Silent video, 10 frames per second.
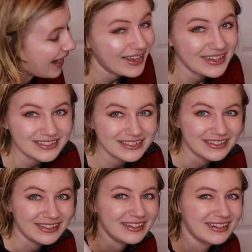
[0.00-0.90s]
And
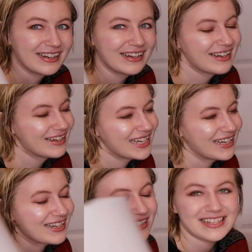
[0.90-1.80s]

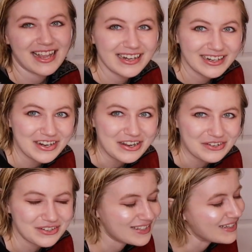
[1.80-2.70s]
exciting
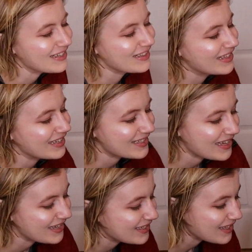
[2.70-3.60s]
news, this
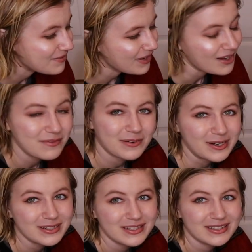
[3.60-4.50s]
is the very
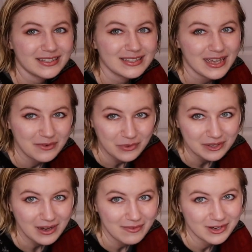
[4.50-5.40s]
first set of
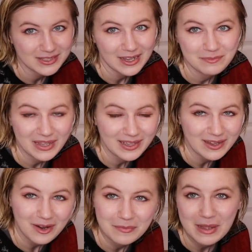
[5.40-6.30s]
wheel covers I'm
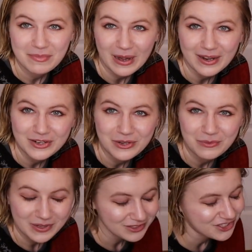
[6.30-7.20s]
making on my brand new
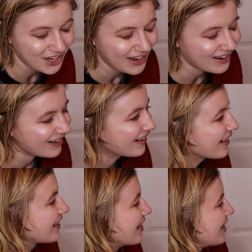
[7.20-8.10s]

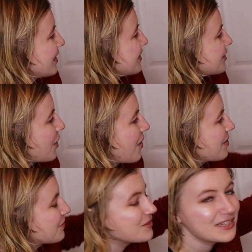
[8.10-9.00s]
wheelchair. So
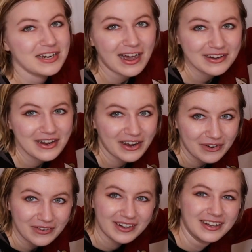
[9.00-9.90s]
if you did not
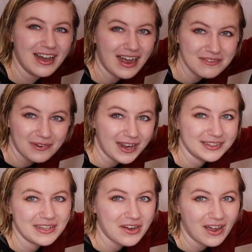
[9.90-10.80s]
know, I
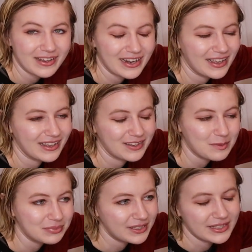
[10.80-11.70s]
finally got a
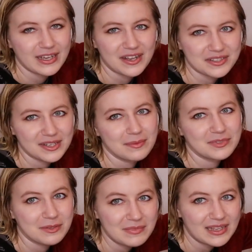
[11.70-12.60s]
completely custom
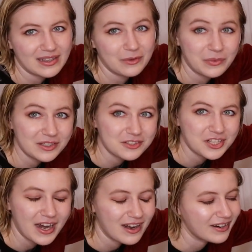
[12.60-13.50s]
to me
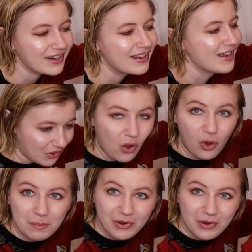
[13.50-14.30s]
wheelchair. The whole